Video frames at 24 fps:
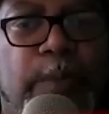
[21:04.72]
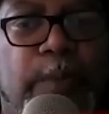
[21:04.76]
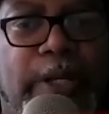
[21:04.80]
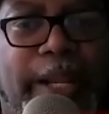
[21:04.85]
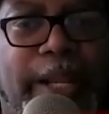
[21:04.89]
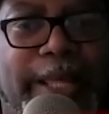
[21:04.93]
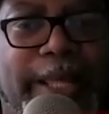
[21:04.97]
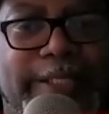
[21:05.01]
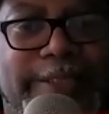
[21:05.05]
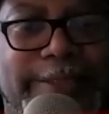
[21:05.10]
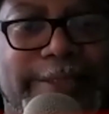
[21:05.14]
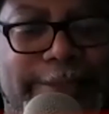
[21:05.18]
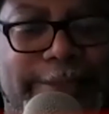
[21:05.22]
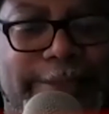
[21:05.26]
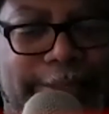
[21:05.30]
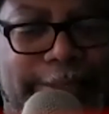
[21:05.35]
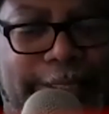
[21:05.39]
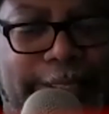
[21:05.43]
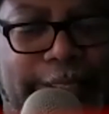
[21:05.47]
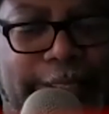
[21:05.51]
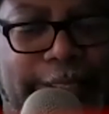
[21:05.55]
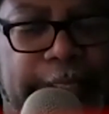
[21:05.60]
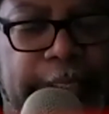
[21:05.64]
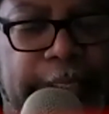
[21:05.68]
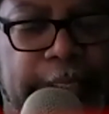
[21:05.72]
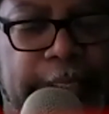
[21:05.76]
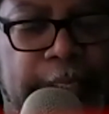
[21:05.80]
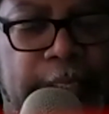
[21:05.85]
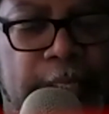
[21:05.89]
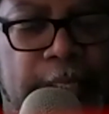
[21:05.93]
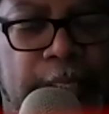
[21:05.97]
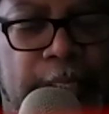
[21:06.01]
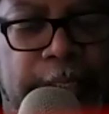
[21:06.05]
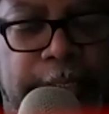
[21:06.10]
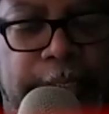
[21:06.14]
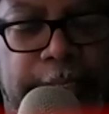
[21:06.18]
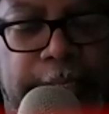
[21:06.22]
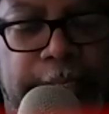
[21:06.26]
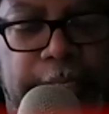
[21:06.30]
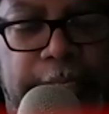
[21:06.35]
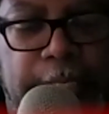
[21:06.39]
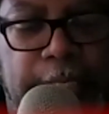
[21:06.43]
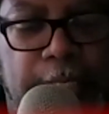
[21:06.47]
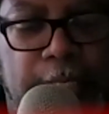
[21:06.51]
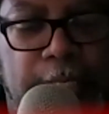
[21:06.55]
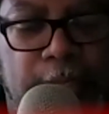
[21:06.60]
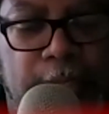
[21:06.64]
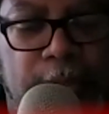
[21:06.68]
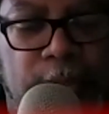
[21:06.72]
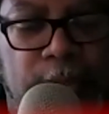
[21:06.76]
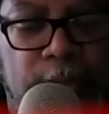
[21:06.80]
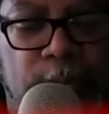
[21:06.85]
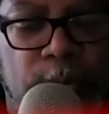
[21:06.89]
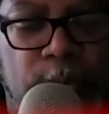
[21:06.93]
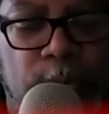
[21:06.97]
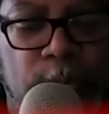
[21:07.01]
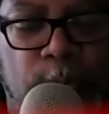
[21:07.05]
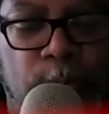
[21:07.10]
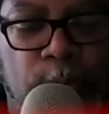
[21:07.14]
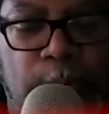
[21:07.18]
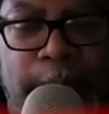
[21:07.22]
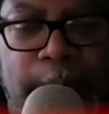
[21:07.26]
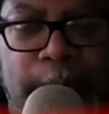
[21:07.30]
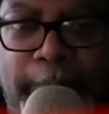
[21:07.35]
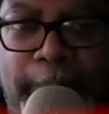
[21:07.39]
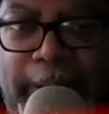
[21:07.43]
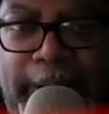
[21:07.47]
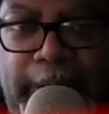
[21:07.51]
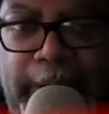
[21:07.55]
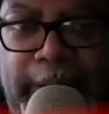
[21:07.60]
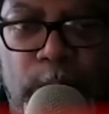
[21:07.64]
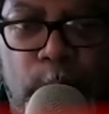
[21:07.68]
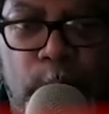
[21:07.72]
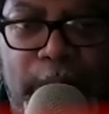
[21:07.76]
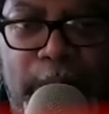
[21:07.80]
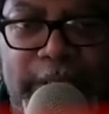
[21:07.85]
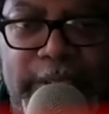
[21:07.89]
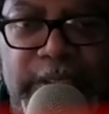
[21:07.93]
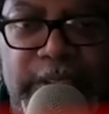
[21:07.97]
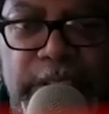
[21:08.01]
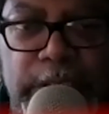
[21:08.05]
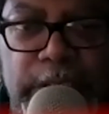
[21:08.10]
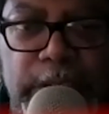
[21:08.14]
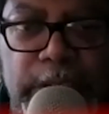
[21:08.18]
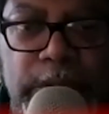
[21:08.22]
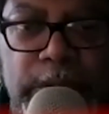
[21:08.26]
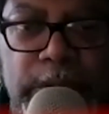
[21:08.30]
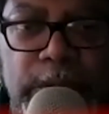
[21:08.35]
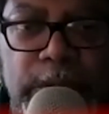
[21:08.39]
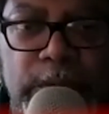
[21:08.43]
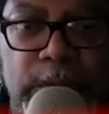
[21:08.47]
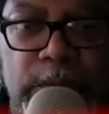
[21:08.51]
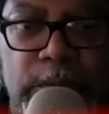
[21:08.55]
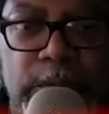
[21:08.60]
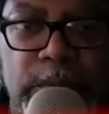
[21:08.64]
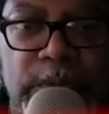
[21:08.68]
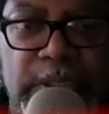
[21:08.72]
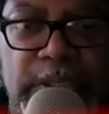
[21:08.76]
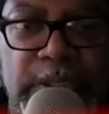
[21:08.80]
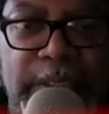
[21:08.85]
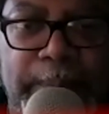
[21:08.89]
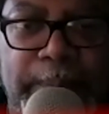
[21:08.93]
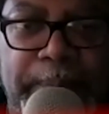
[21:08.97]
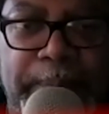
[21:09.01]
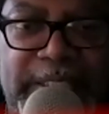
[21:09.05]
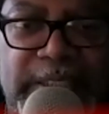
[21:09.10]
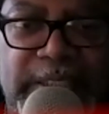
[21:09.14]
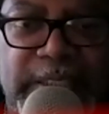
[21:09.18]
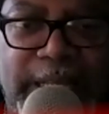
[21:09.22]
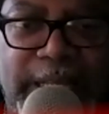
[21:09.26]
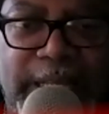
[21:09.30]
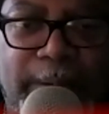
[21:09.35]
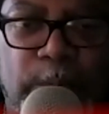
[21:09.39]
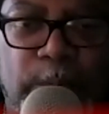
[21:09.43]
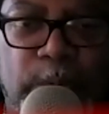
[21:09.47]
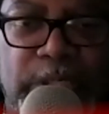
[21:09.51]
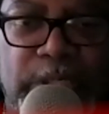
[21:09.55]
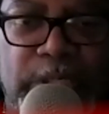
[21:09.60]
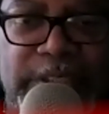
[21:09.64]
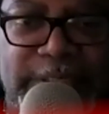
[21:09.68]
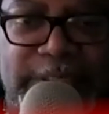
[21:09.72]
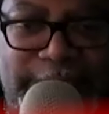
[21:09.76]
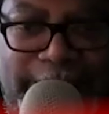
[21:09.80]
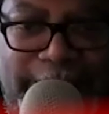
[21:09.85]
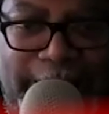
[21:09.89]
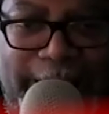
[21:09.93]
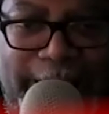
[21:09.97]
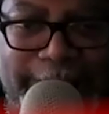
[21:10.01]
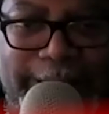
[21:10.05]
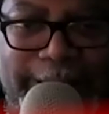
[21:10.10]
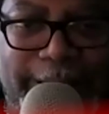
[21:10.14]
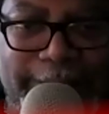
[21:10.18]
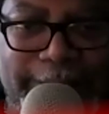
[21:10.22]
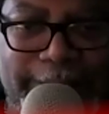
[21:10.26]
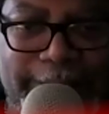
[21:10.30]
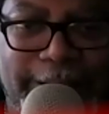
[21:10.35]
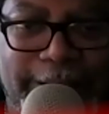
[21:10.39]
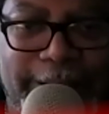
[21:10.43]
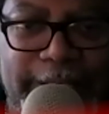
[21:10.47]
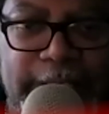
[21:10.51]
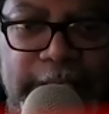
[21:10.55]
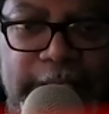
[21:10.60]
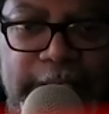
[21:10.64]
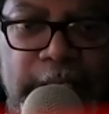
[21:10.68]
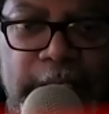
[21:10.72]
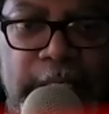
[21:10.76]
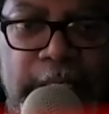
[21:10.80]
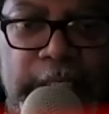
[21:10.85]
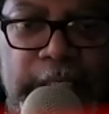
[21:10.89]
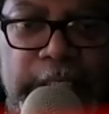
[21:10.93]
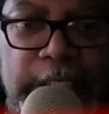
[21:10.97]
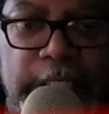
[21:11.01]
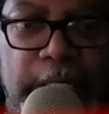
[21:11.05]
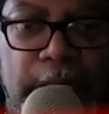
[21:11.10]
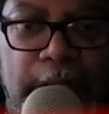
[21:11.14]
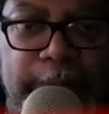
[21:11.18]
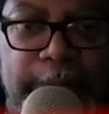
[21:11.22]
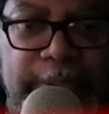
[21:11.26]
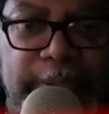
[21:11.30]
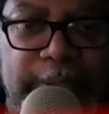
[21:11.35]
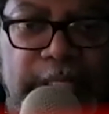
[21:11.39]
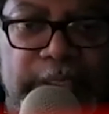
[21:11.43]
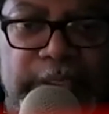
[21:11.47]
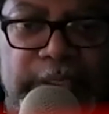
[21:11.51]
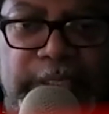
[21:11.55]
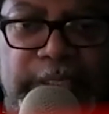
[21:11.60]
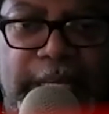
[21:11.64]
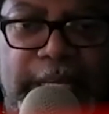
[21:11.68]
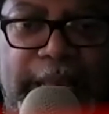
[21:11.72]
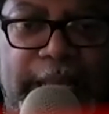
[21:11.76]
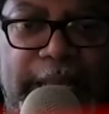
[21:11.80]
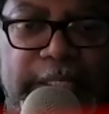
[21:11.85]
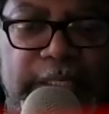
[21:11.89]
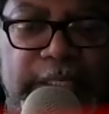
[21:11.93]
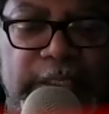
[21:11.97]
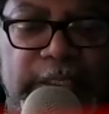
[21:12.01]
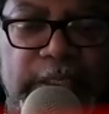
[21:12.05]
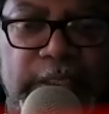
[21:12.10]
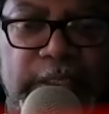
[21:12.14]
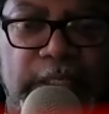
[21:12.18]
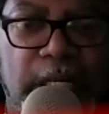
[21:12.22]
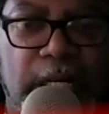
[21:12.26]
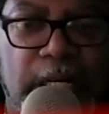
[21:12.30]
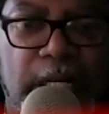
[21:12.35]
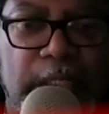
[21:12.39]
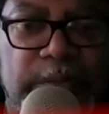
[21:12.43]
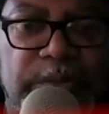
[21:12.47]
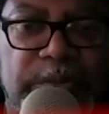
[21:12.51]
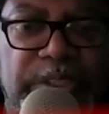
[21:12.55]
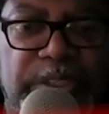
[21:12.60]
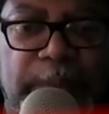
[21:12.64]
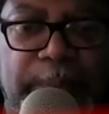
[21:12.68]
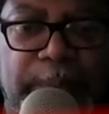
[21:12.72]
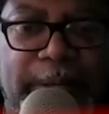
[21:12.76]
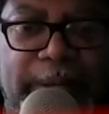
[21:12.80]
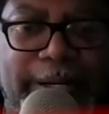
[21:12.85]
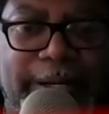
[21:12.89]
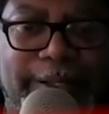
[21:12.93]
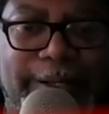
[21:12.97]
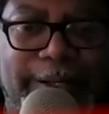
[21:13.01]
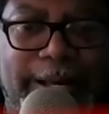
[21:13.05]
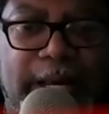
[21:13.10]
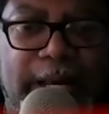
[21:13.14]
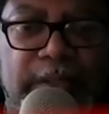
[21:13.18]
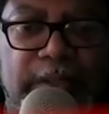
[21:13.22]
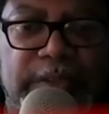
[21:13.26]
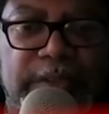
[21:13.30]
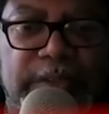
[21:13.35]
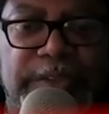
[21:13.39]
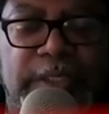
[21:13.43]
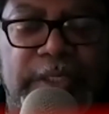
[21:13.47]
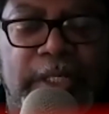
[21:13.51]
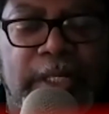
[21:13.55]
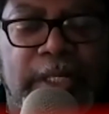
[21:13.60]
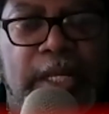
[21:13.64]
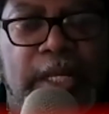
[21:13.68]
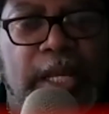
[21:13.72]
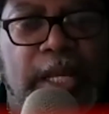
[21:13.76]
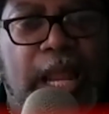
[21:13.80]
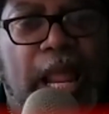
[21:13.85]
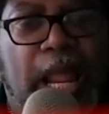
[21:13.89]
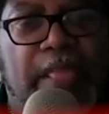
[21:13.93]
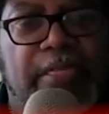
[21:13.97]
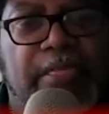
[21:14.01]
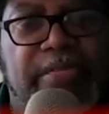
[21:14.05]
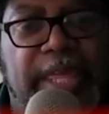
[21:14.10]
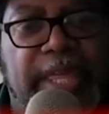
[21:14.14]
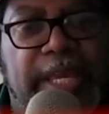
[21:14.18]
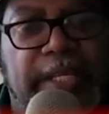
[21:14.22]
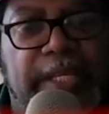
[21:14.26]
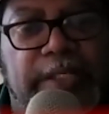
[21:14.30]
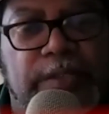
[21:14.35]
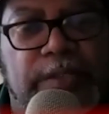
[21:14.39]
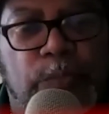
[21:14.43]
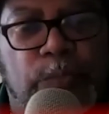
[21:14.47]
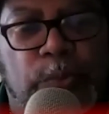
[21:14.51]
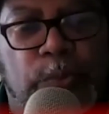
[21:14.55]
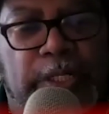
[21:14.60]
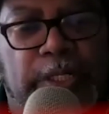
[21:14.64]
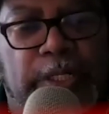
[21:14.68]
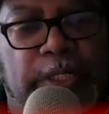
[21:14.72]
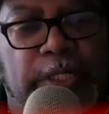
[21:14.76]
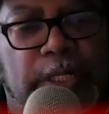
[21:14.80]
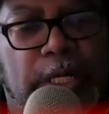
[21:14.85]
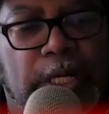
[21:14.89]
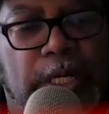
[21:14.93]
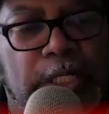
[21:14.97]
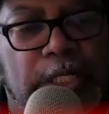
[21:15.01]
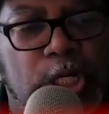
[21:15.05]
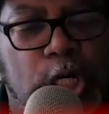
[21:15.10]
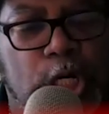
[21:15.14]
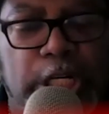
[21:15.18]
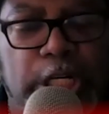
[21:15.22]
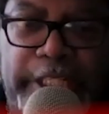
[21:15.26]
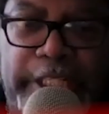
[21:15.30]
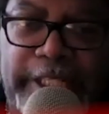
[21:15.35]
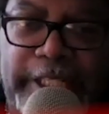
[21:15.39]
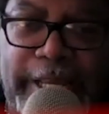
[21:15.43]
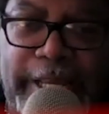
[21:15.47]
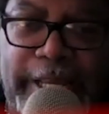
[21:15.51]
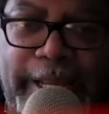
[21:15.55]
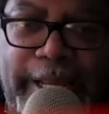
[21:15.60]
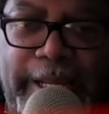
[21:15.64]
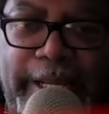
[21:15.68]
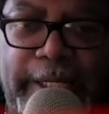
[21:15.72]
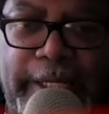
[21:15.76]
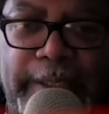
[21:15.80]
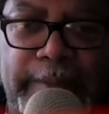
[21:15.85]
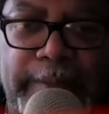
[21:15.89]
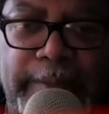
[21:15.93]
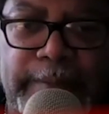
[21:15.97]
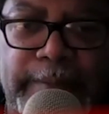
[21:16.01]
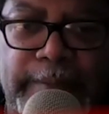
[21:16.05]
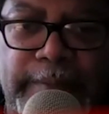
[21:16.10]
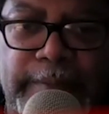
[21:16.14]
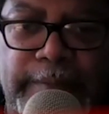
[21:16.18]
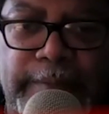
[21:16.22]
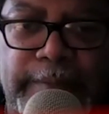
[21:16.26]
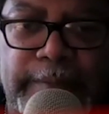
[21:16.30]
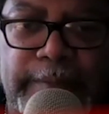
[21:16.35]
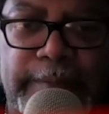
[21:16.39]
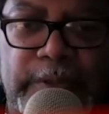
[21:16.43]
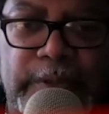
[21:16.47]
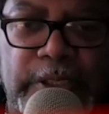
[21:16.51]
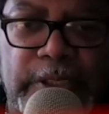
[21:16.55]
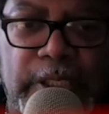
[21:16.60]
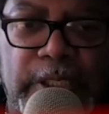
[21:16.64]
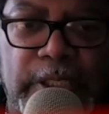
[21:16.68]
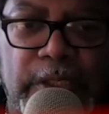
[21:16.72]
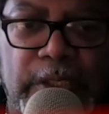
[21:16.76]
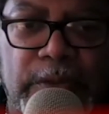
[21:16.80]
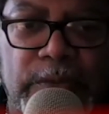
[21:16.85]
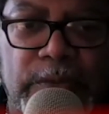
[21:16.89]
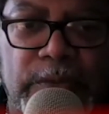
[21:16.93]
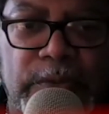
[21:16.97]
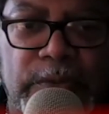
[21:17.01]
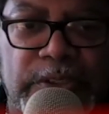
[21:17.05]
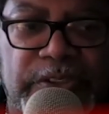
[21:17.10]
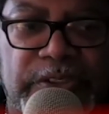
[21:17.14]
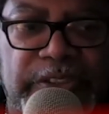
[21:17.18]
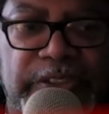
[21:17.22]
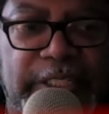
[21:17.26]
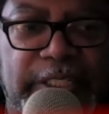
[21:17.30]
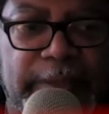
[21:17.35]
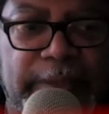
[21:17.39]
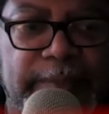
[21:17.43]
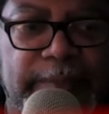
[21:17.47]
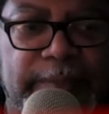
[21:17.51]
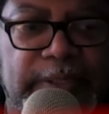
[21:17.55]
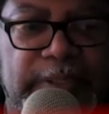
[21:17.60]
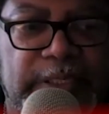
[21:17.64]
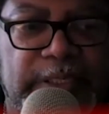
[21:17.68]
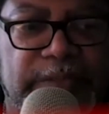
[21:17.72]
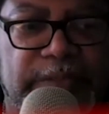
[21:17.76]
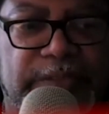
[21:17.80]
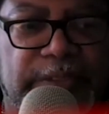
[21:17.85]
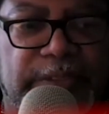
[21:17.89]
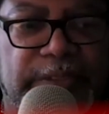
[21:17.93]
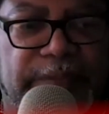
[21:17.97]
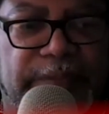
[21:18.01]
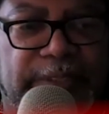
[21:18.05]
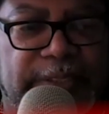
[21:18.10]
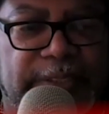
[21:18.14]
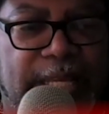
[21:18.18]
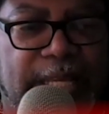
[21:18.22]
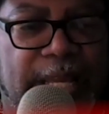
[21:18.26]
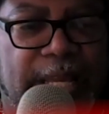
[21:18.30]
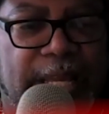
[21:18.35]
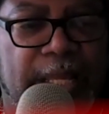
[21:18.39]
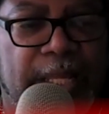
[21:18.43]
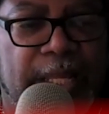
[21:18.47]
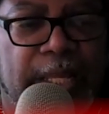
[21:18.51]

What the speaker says: like to see, when Mike went to the pigsty with his dad that night, because they had to sleep out at the house. And then when Courtney came, to see him and stuff like that,